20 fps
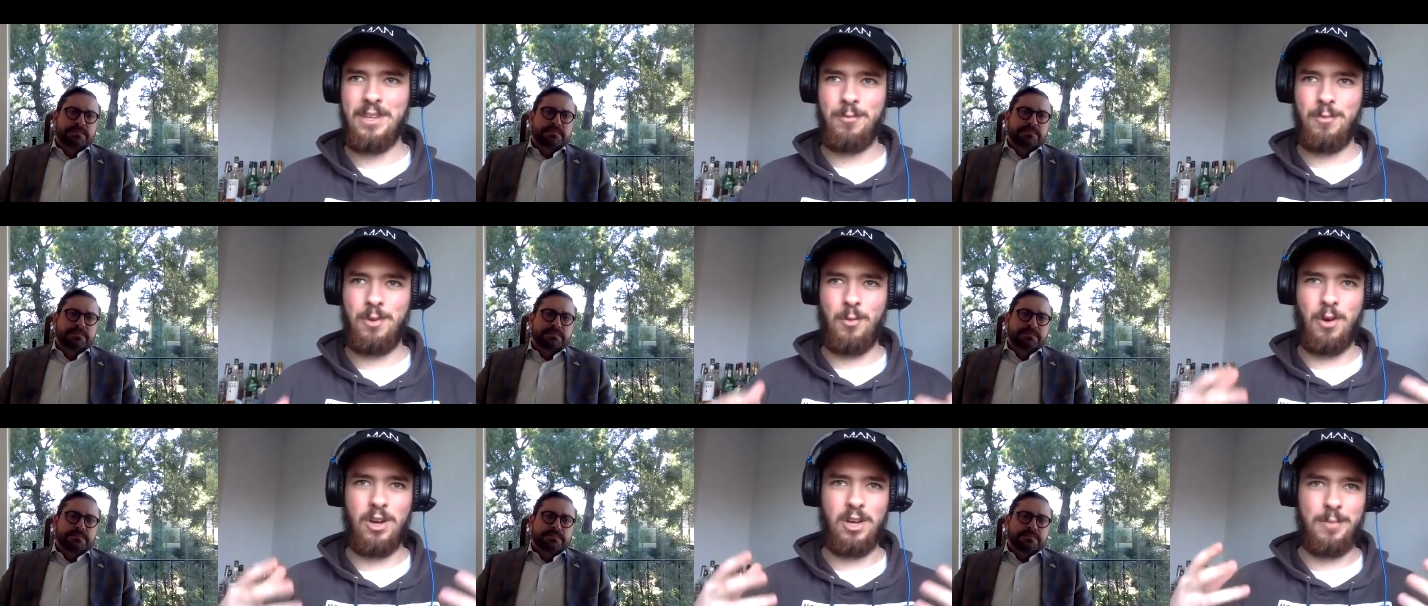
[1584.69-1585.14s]

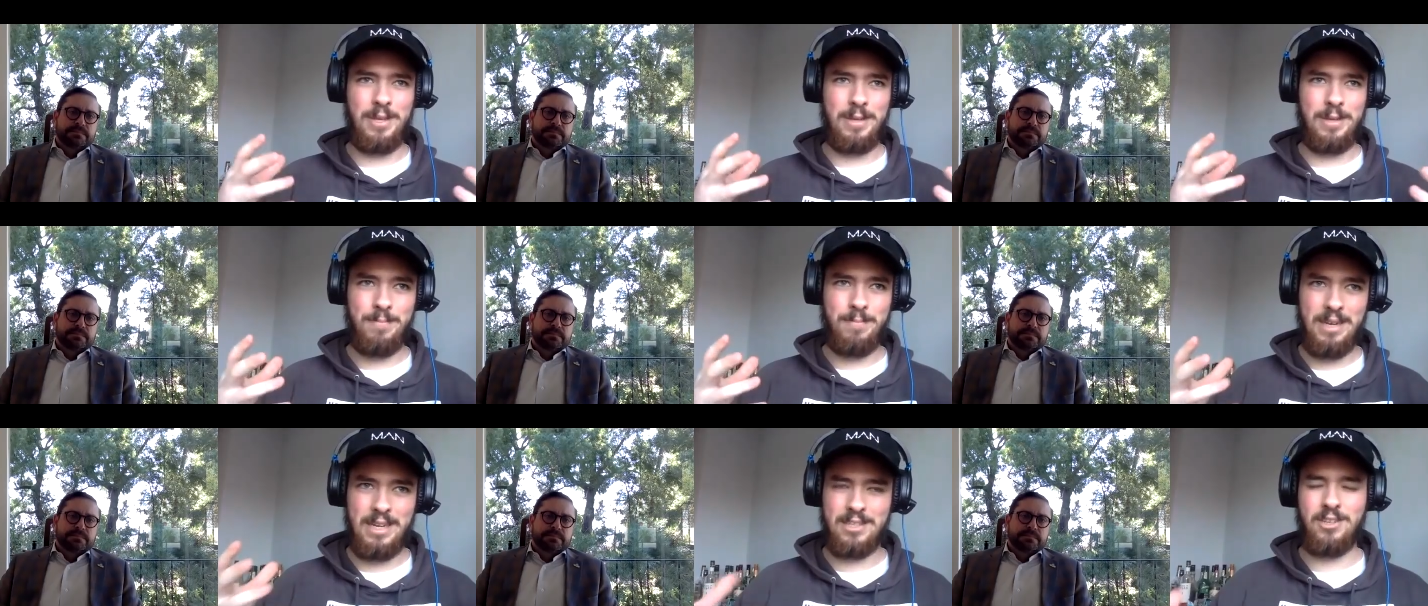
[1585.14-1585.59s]
Speaker 1: We want to
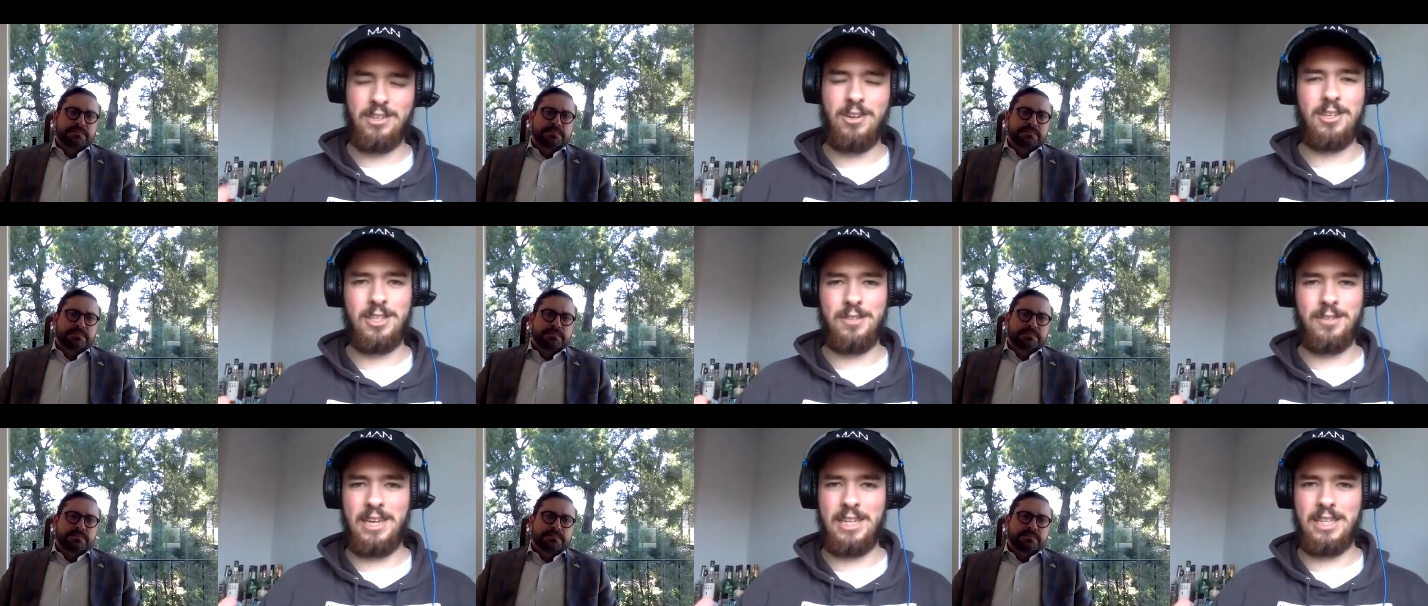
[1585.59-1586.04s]
be as
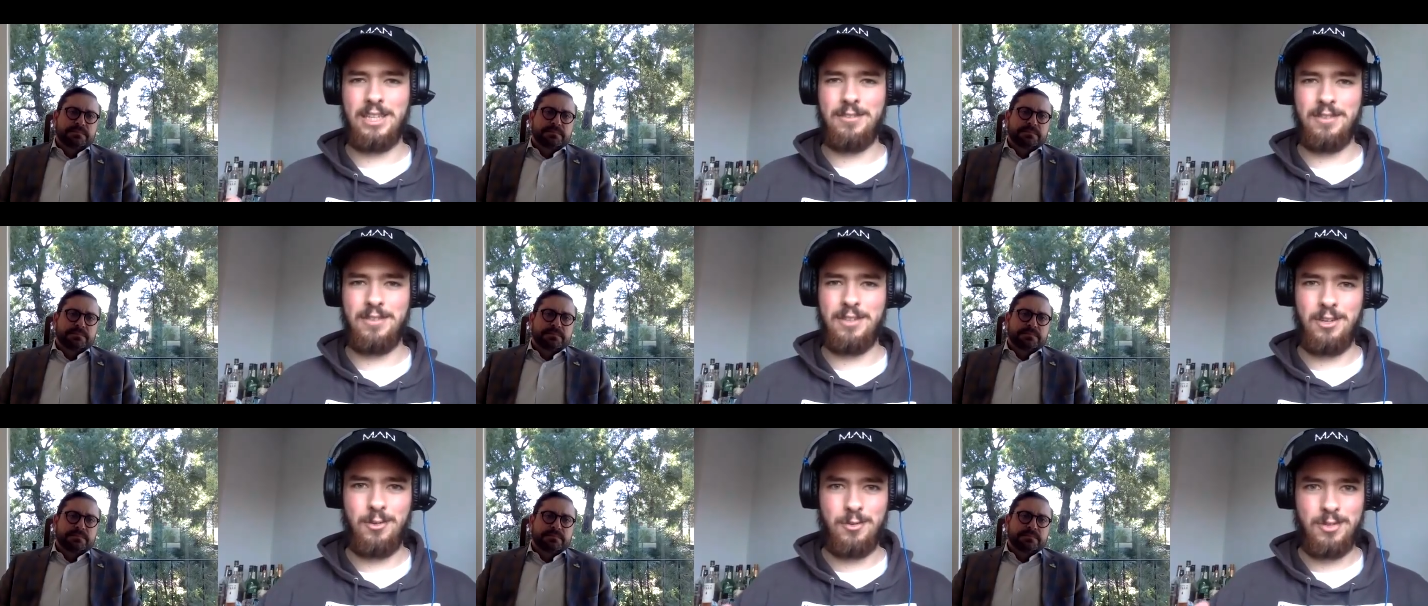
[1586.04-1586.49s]
cost effective
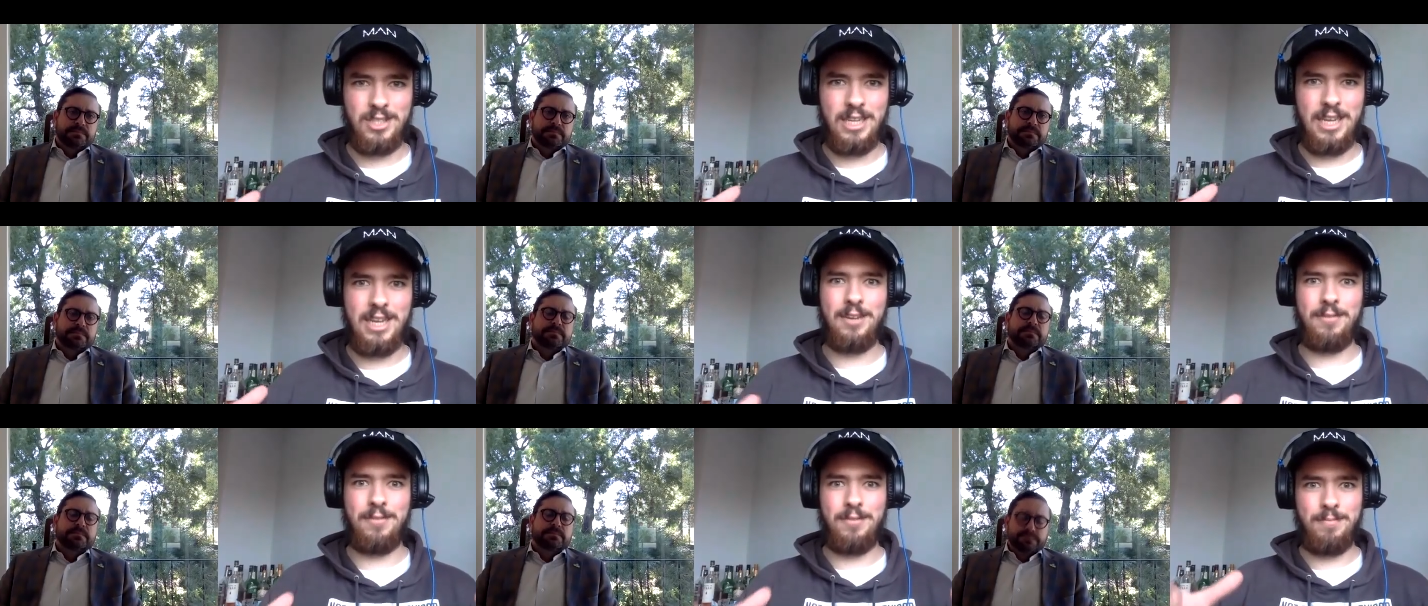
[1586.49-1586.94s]
and you know
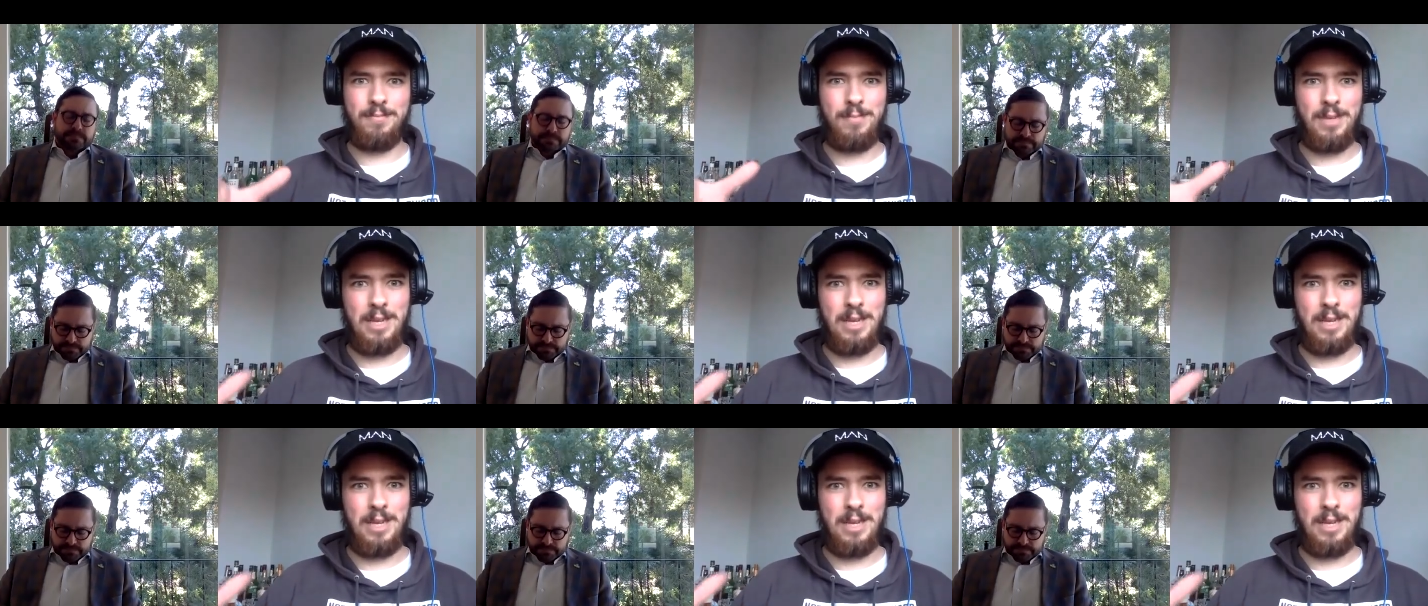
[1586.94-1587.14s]
save